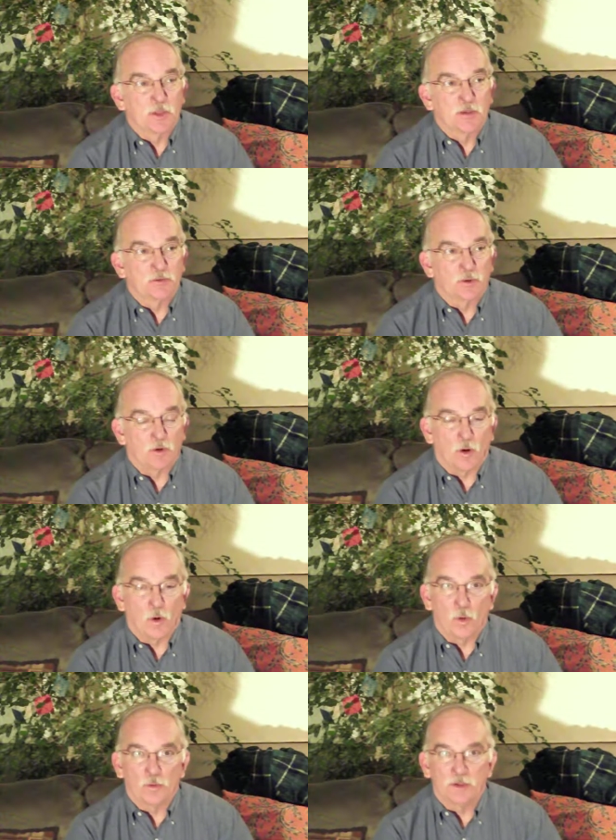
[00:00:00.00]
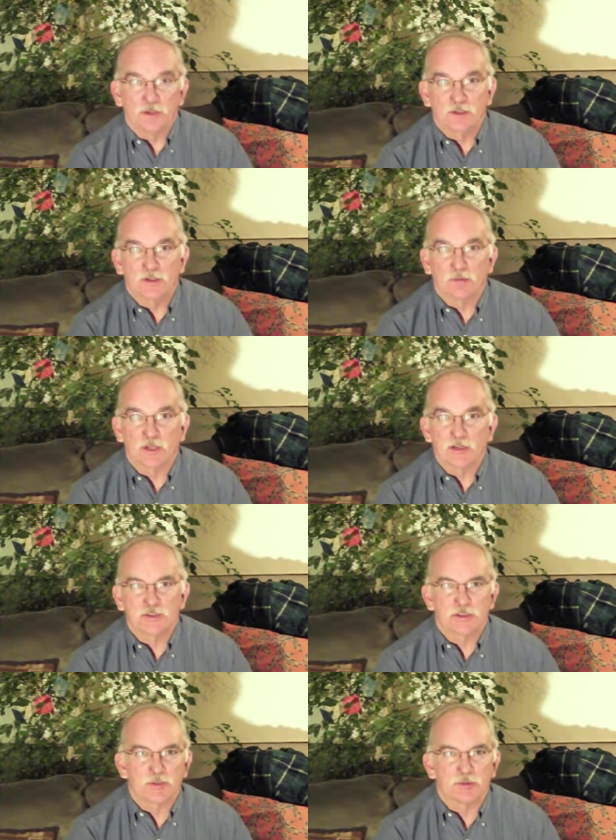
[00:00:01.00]
So gold, in
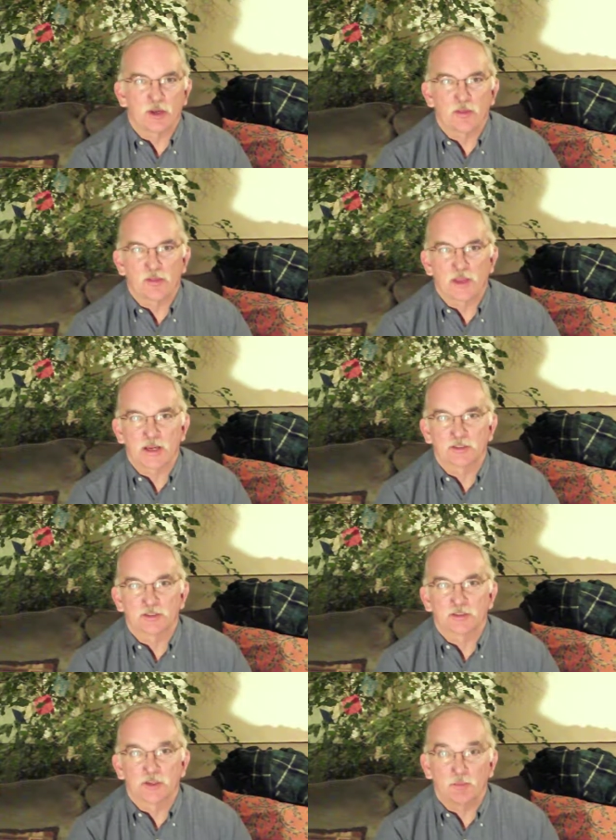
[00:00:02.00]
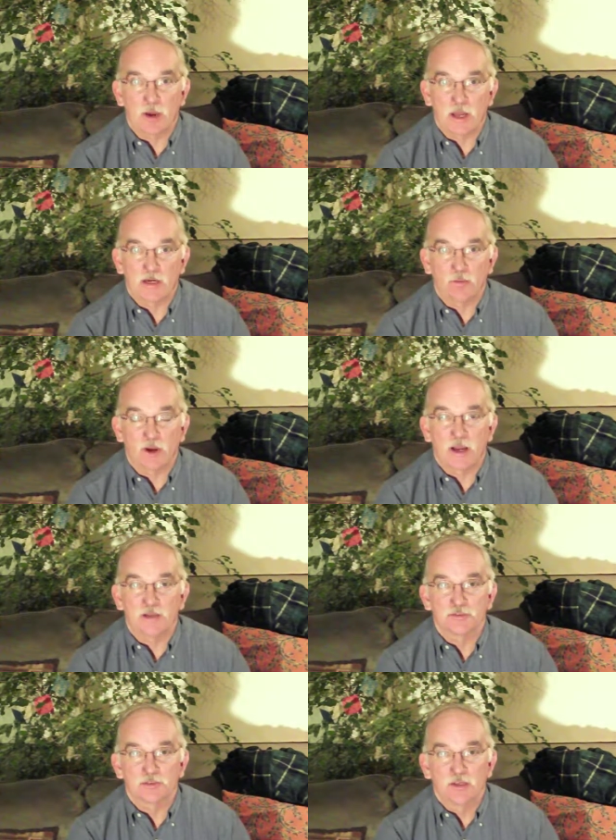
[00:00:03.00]
relationship to other things,
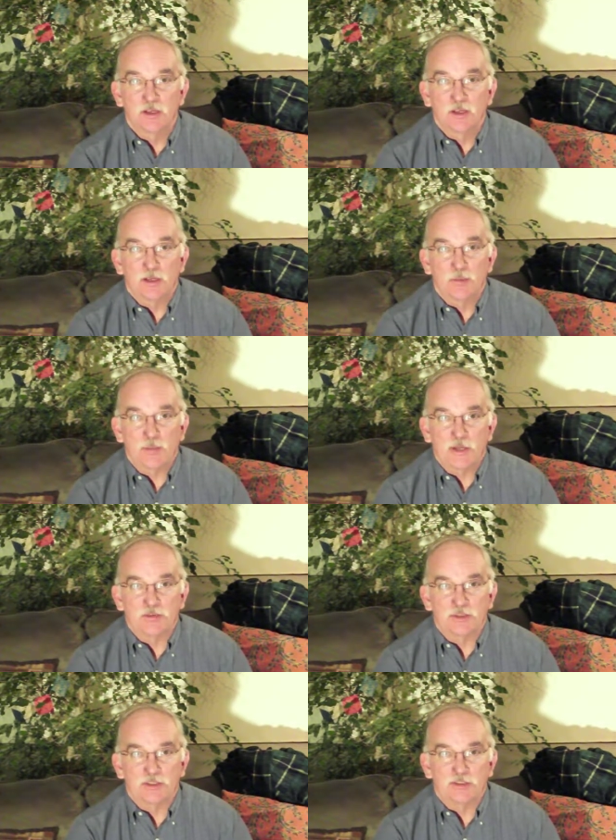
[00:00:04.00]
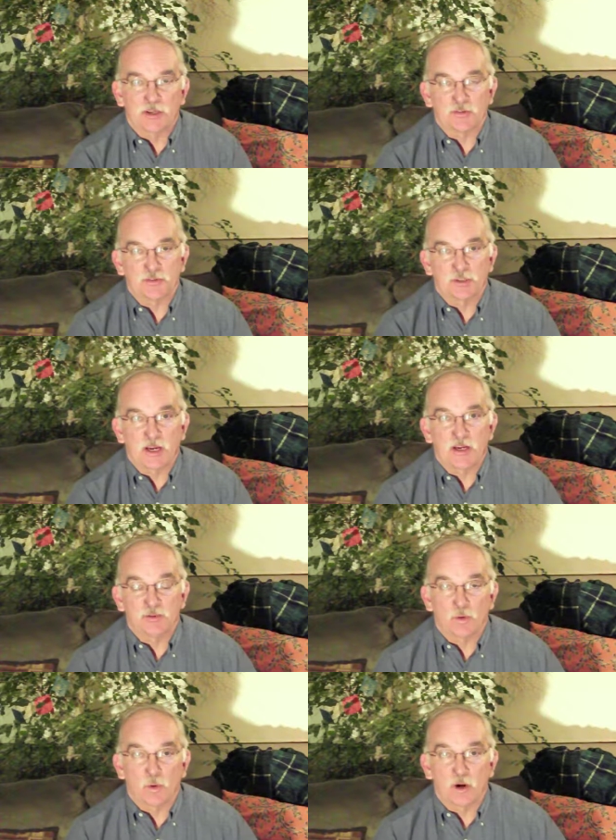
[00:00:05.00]
commodity-wise, basically doesn't
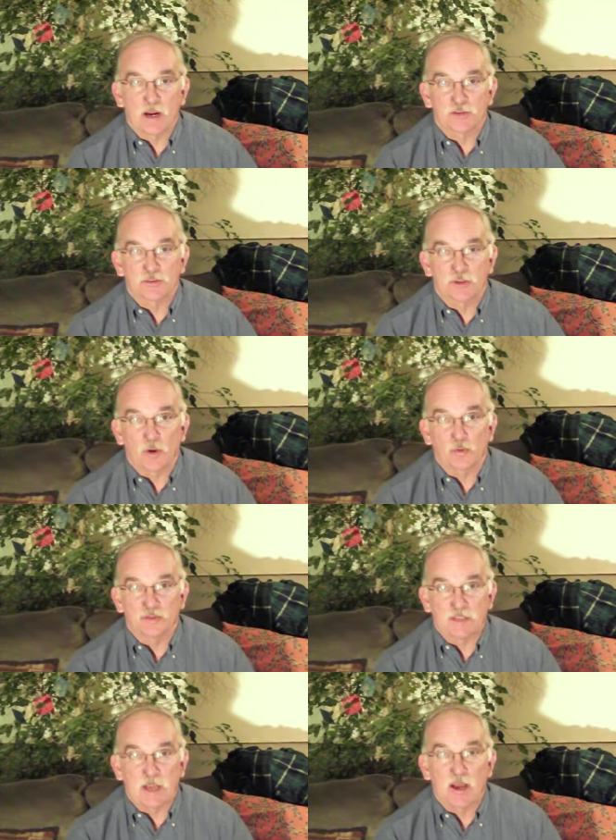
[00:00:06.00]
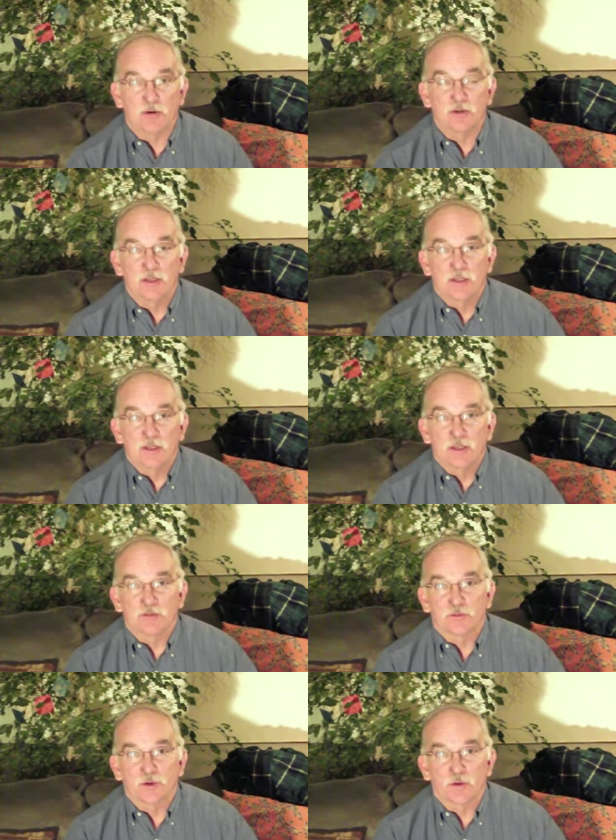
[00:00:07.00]
change or actually goes down
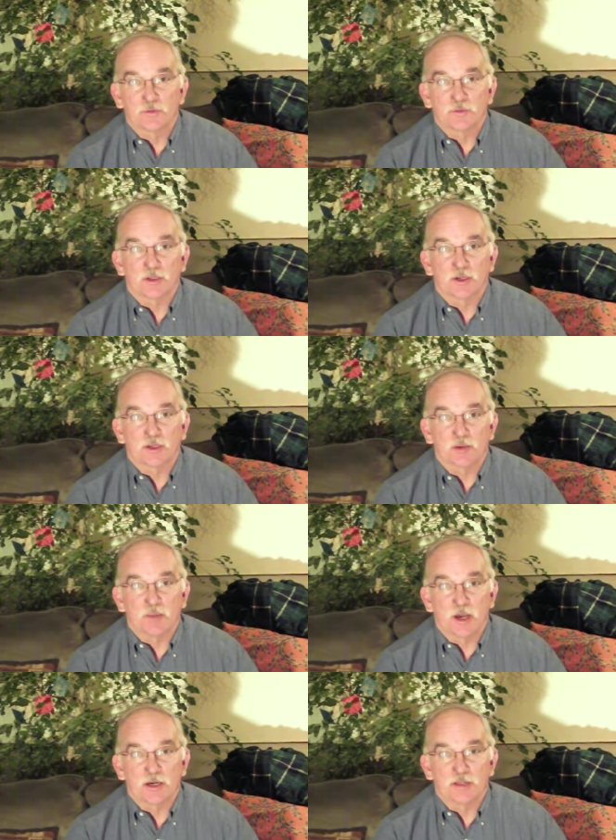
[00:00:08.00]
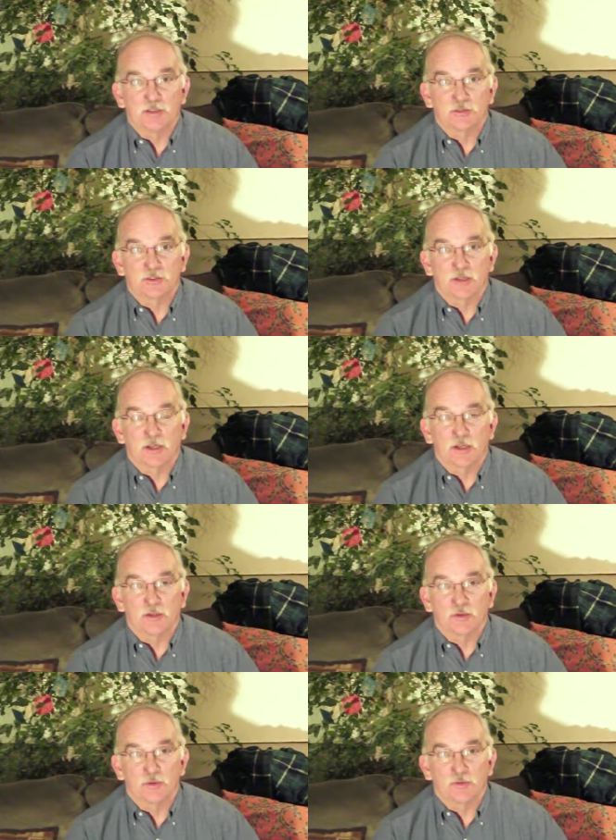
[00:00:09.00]
if those commodities
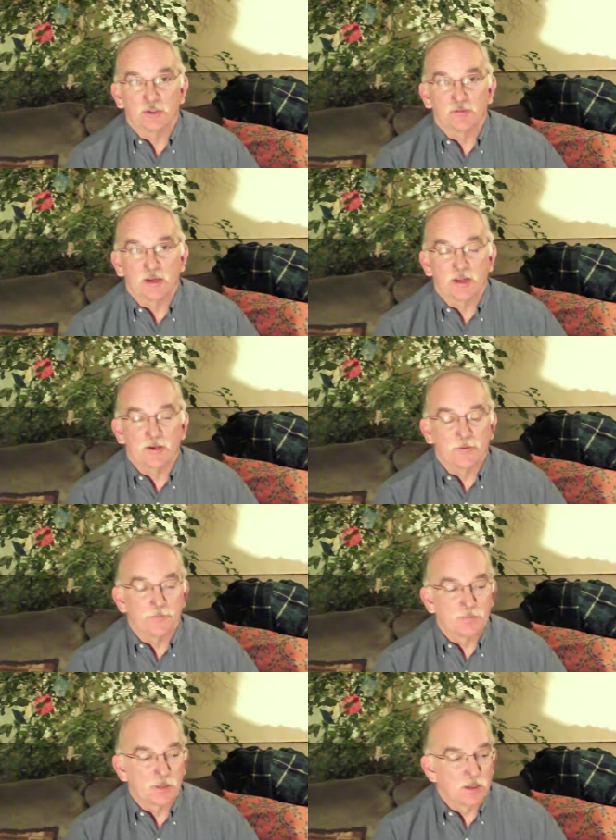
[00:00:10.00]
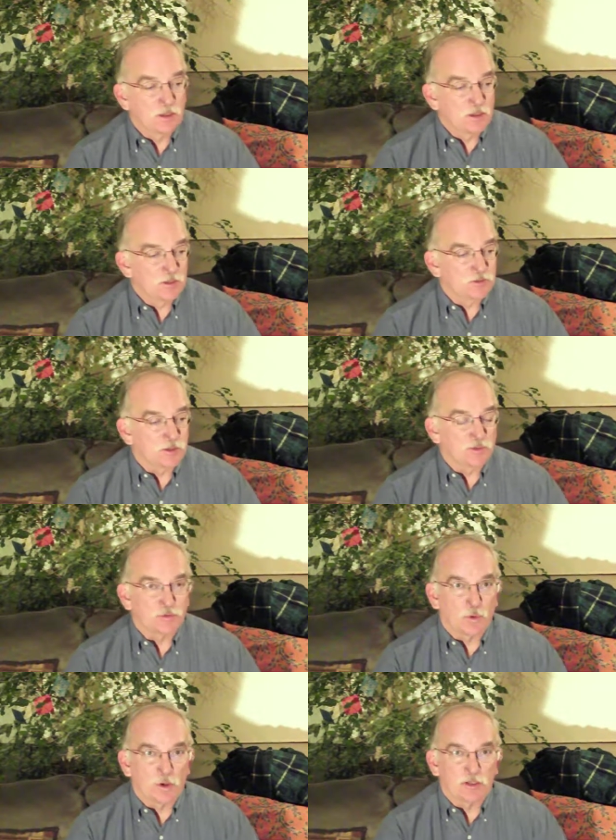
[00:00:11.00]
lose their value. So
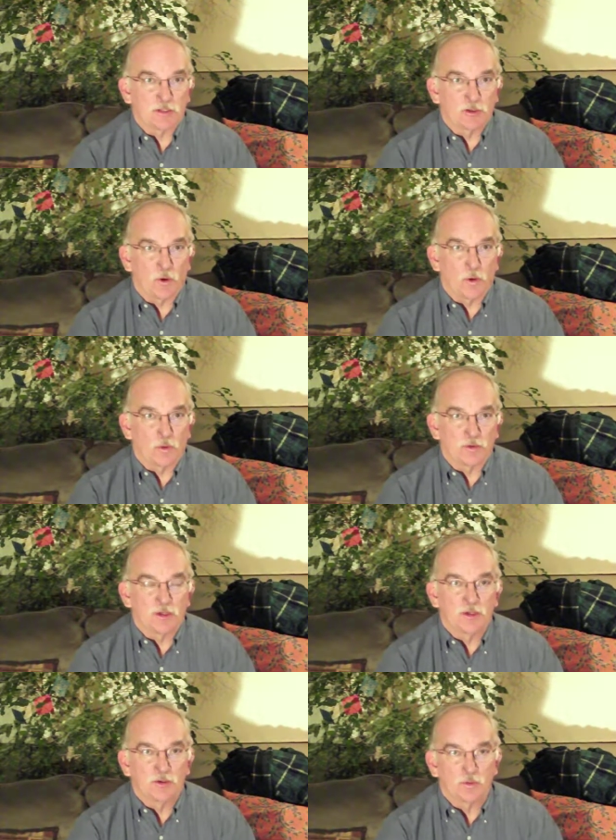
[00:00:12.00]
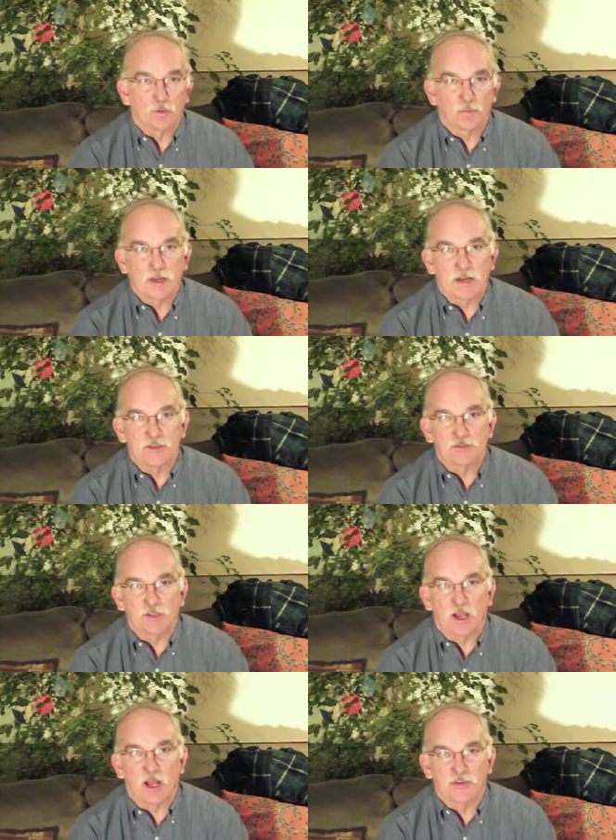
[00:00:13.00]
historically, gold remains
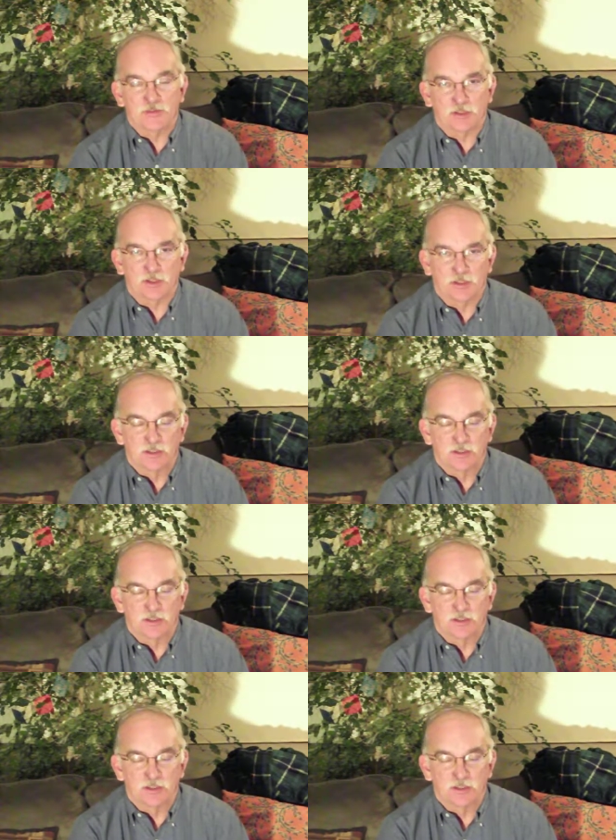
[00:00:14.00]
constant.